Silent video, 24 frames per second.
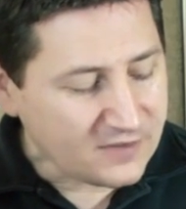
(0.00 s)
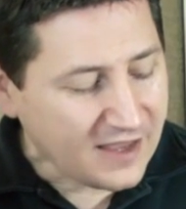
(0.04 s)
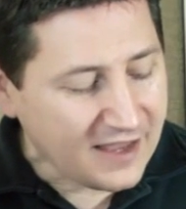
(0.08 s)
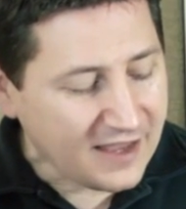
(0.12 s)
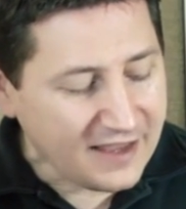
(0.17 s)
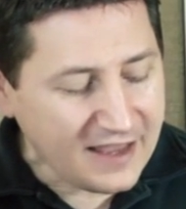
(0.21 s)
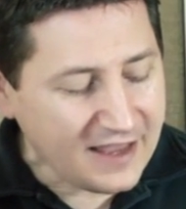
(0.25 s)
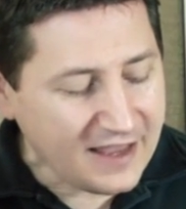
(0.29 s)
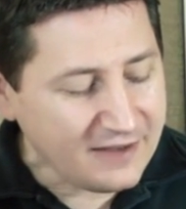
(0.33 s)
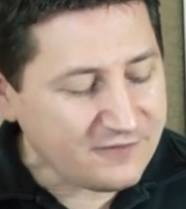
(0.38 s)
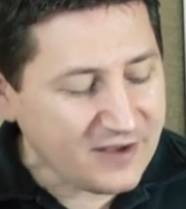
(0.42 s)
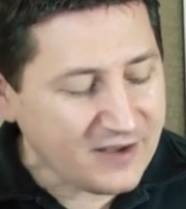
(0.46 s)

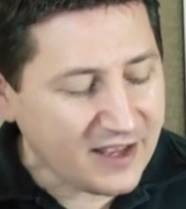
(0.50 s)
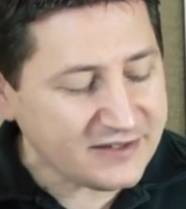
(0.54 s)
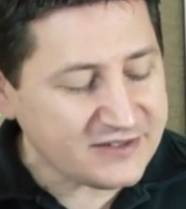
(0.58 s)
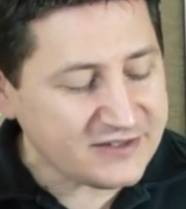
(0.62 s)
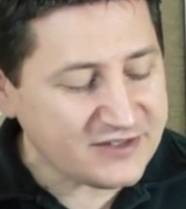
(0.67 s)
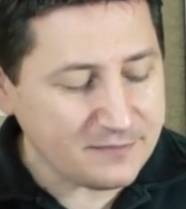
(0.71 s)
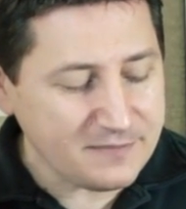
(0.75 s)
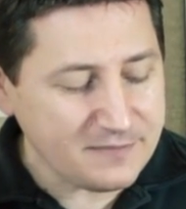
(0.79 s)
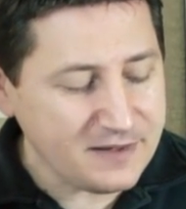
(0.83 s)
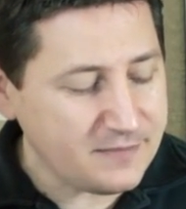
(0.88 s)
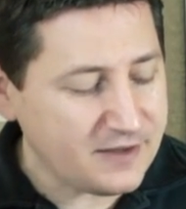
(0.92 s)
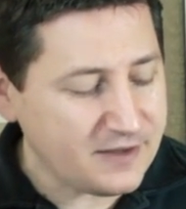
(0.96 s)
I, I've gotten
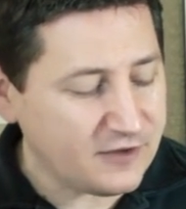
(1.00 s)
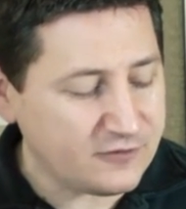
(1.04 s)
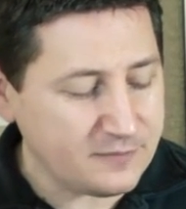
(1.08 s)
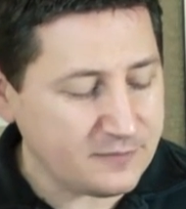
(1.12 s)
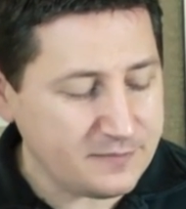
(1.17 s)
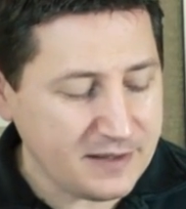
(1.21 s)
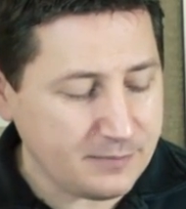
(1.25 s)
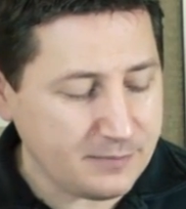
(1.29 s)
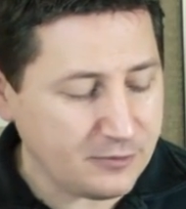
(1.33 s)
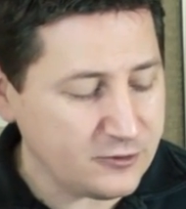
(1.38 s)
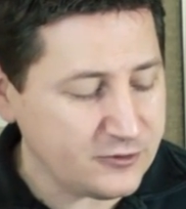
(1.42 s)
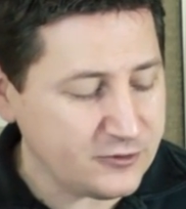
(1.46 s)
some email from
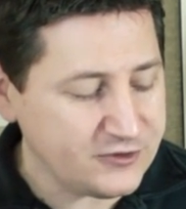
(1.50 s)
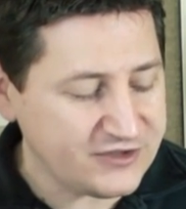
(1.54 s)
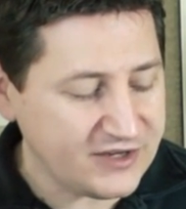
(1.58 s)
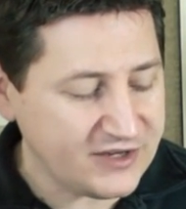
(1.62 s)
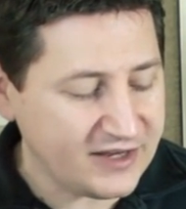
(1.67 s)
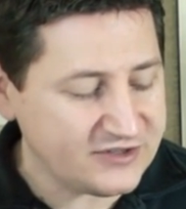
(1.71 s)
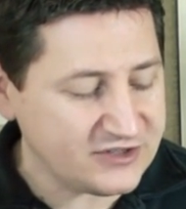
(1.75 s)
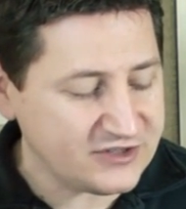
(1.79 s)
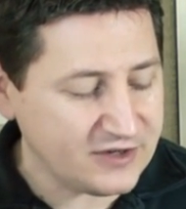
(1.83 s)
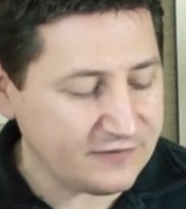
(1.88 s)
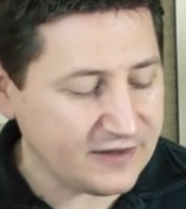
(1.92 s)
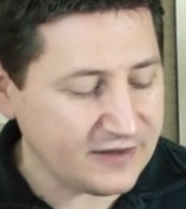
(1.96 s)
people who
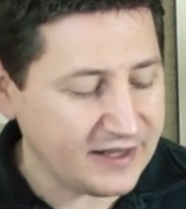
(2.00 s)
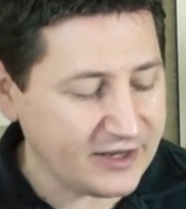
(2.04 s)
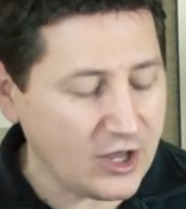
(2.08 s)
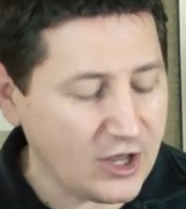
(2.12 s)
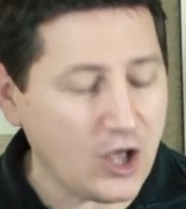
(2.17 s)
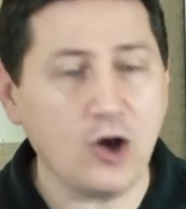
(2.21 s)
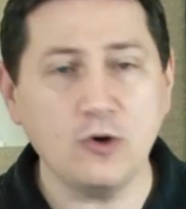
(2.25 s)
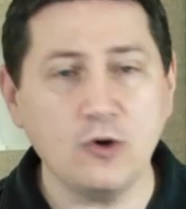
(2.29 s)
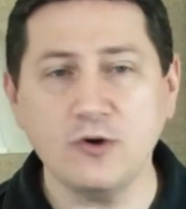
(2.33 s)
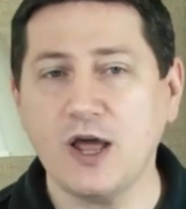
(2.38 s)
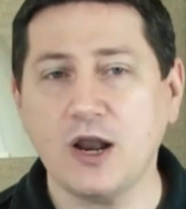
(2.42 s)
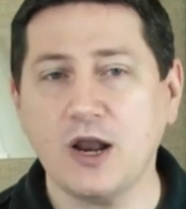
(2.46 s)
say stuff like,
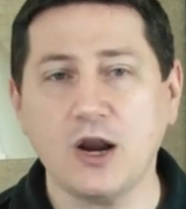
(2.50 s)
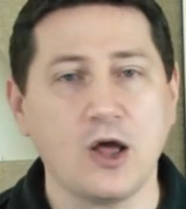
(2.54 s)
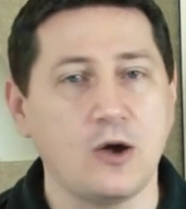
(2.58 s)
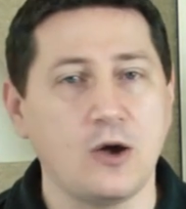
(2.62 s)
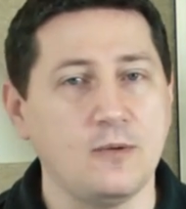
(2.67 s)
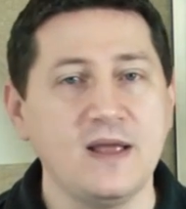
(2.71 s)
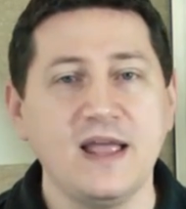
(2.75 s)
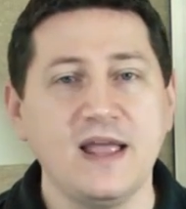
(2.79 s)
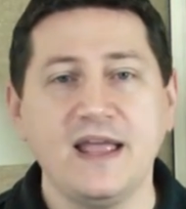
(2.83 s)
oh, no, no.